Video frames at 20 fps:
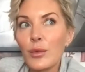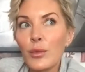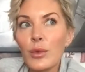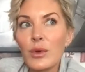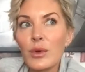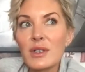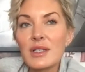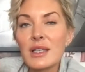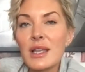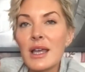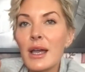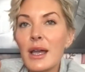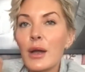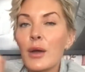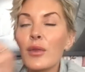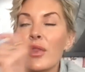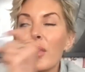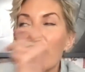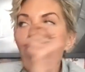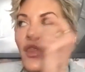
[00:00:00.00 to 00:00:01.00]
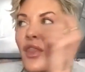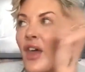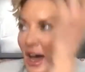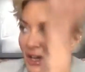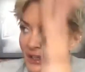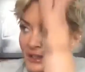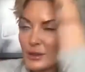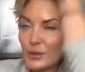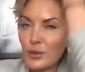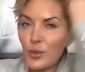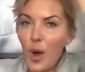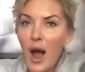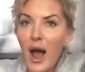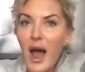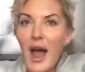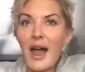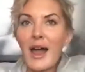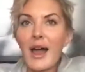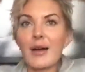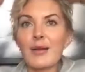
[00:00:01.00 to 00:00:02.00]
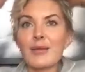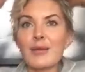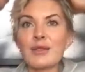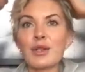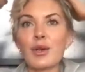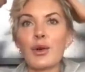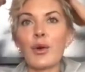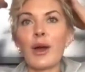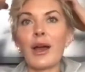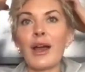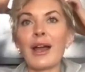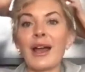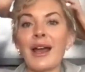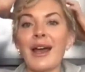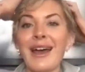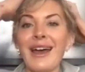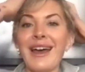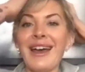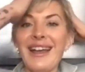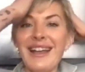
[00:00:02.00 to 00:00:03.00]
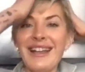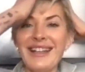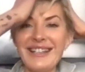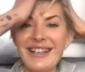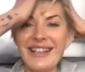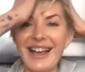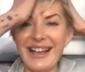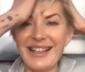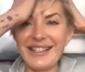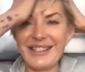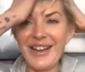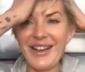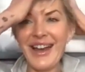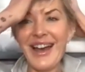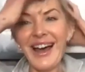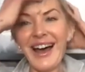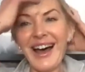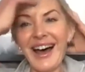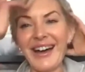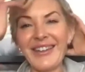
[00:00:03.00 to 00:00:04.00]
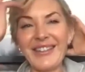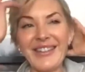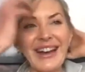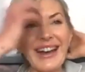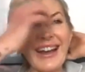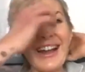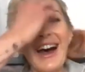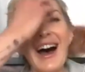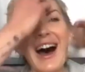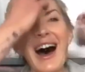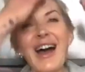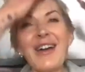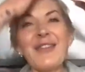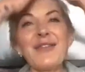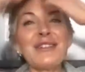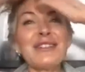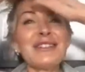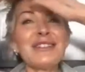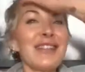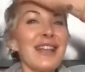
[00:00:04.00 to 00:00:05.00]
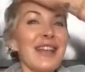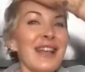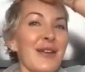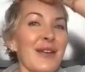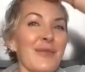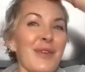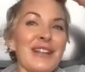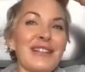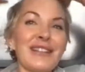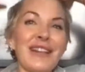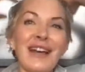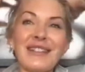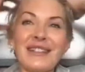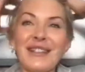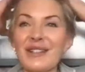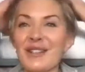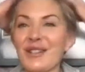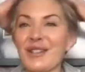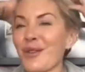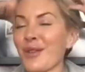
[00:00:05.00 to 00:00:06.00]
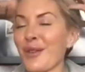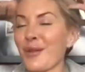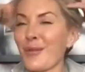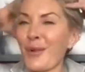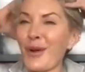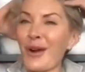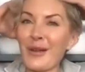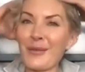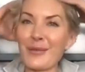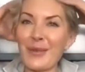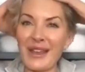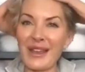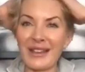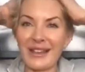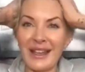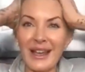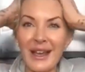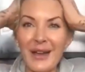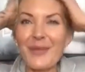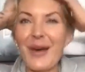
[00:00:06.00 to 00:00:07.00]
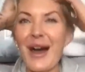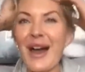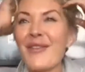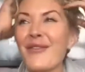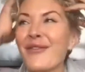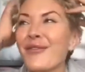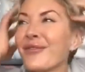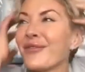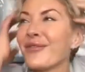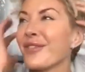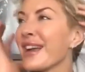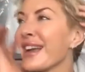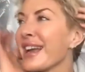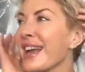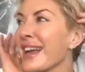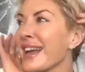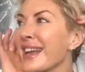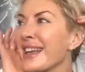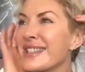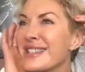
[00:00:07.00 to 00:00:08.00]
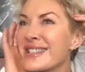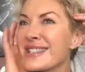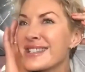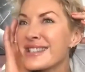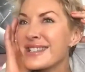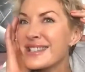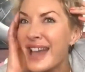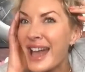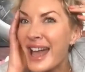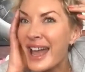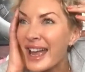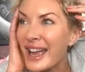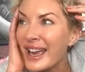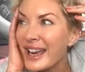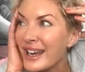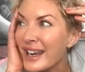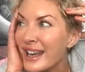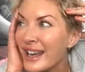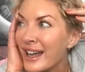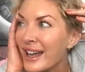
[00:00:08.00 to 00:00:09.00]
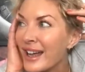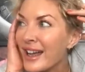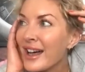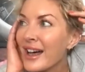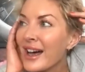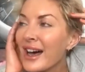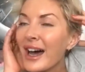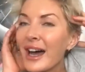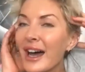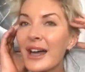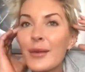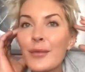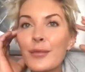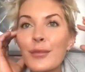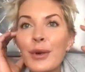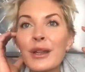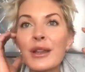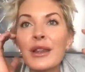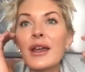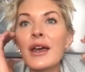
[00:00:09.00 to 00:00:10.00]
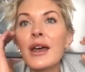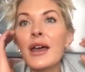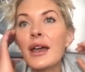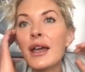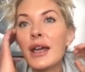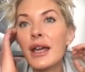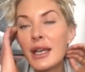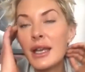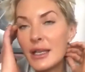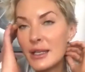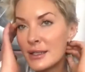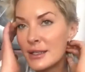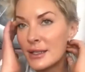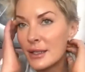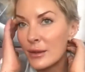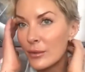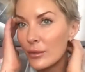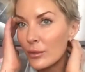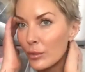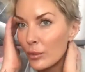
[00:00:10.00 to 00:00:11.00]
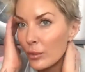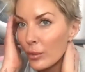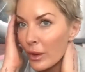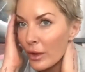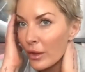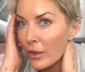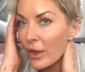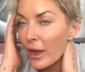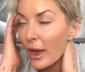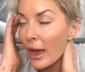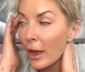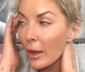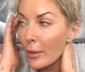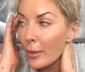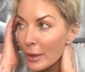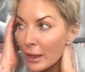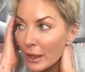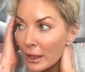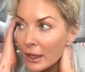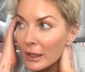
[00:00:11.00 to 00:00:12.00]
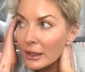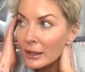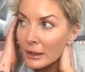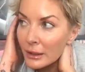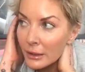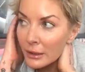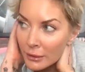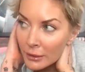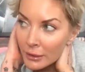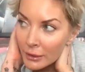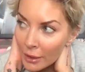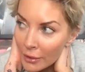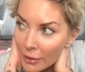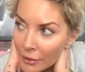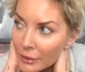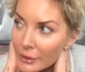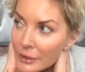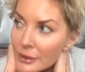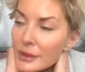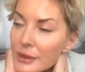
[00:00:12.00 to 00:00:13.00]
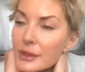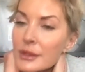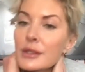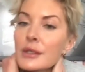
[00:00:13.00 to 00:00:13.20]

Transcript: was like, that's why I'm doing it. I mean, I've been sitting at my desk at 2 a.m. being like, am I freaking insane? But like, it isn't with helping and healing others